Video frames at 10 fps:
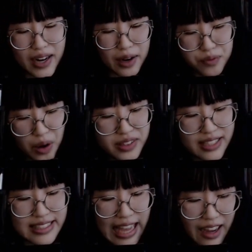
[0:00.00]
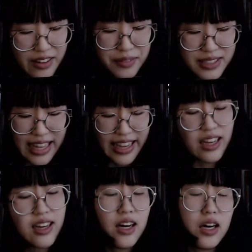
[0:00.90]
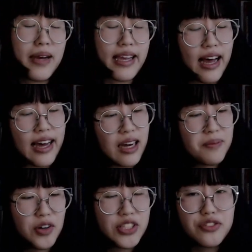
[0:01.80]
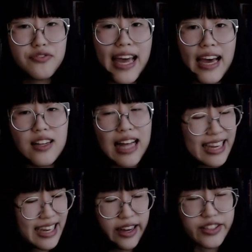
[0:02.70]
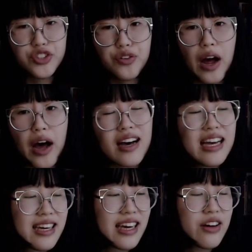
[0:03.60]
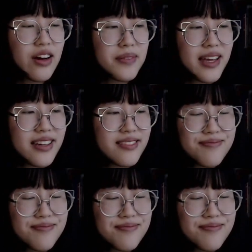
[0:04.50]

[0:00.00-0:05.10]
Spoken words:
When I wrote this down, I was like, oh my God, I'm going to fail. I cannot draw. And now I'm like,